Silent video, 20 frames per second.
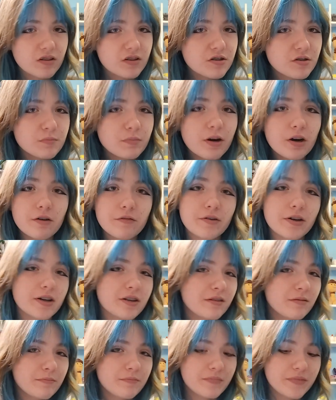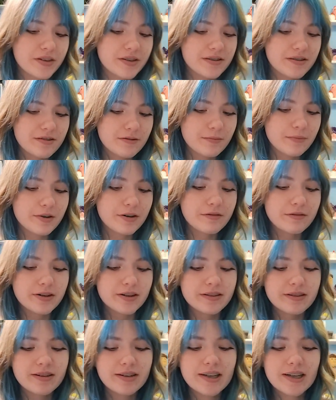is perfect. This is so
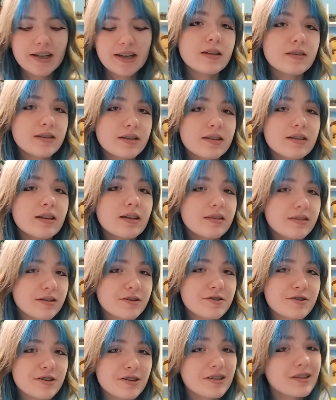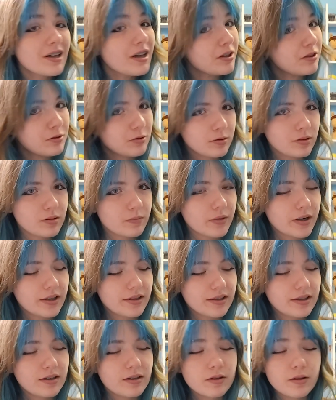perfect. And in addition to the
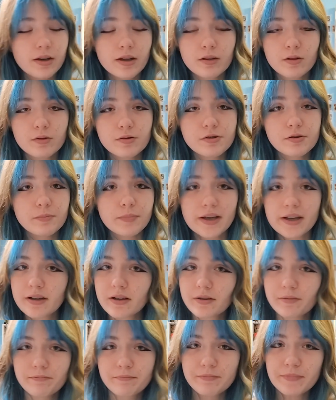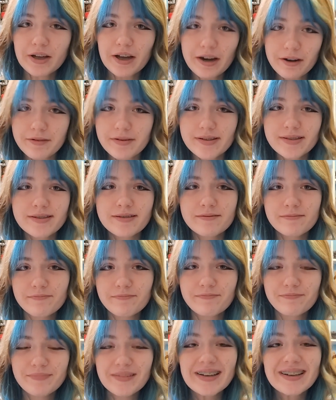bunny, you can also make carrots.
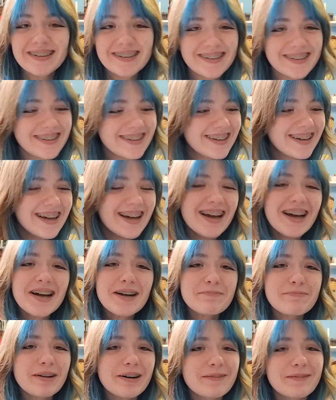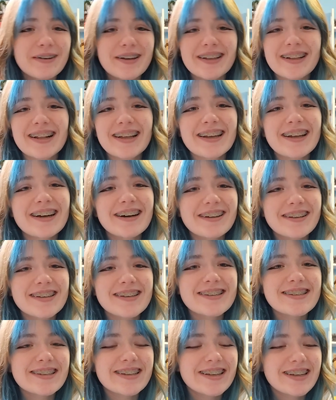Perfect. Like,
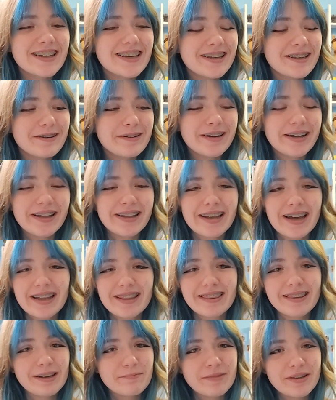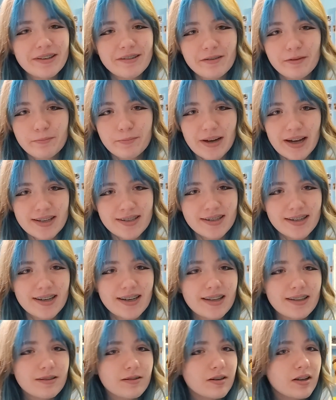honestly, you can add them in your
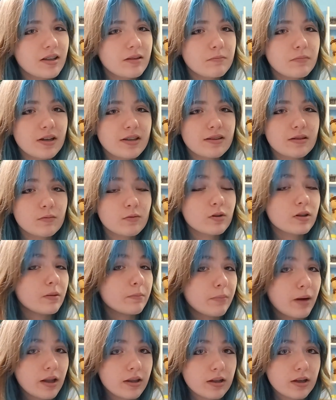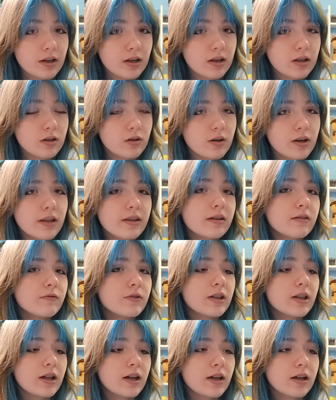basket, you can add them to the bunny, you can
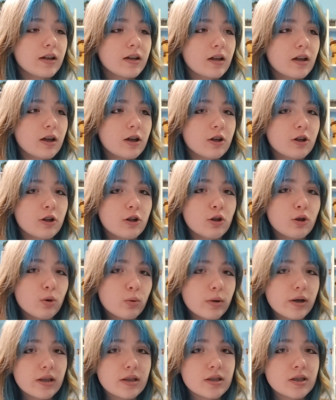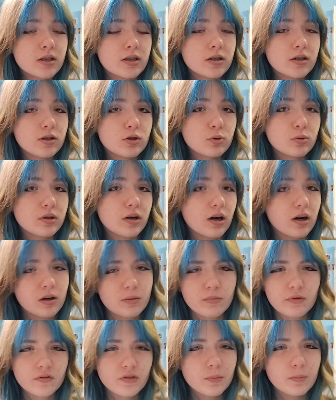even like glue it to the
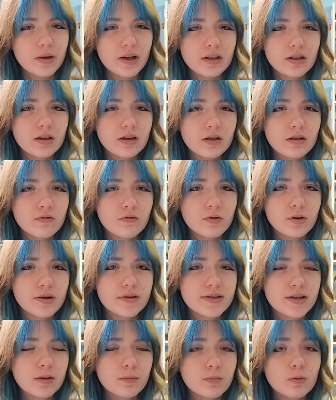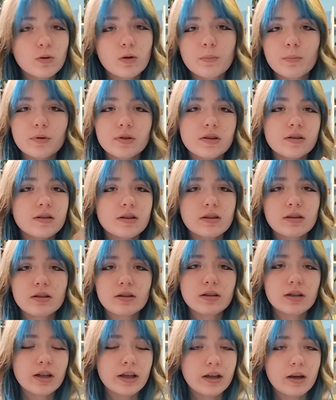arm of the bunny, for example, or put it
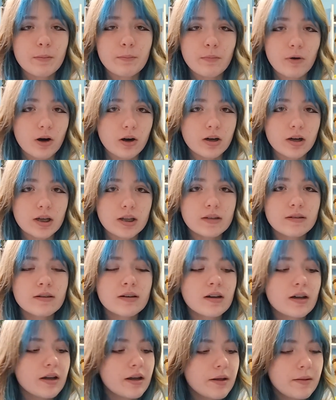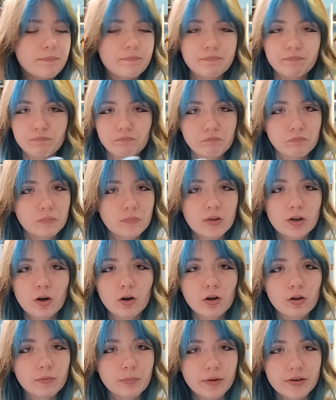in like a pocket.
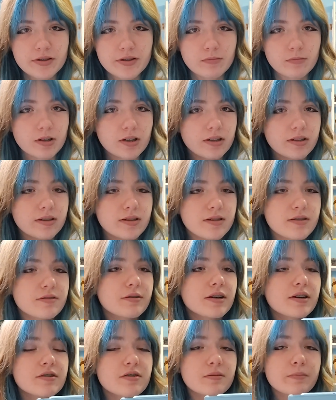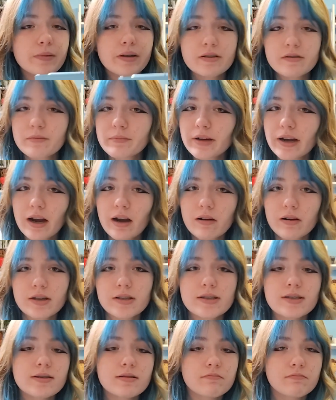All possibilities. You can just make some
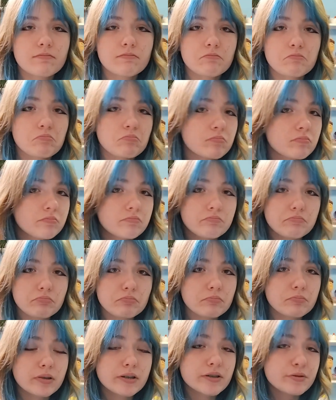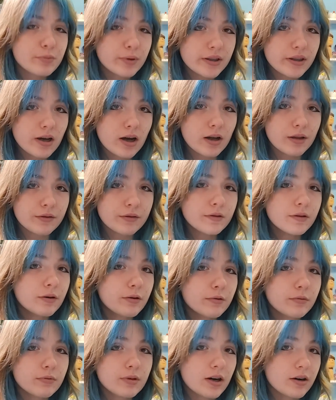carrots. Because why not? You
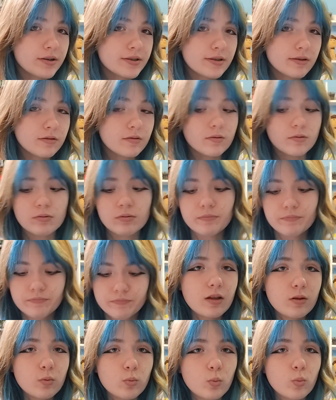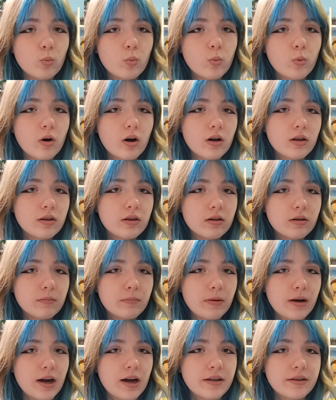know, carrots are cool. And one
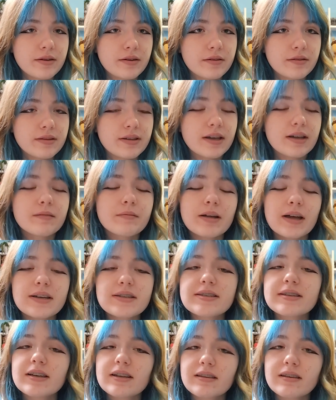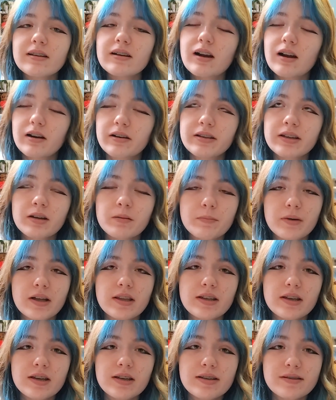pattern that I said the gardening
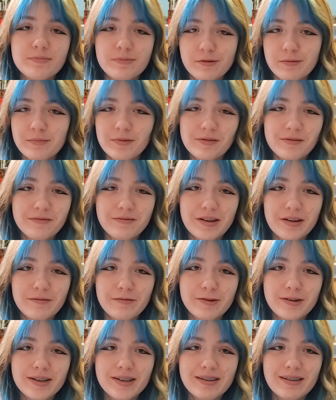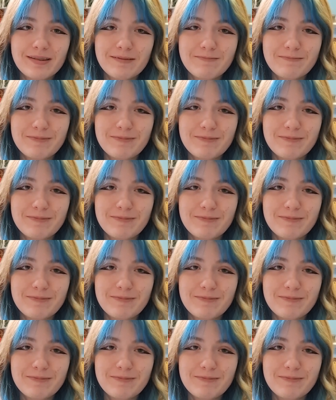bunny is probably my favorite,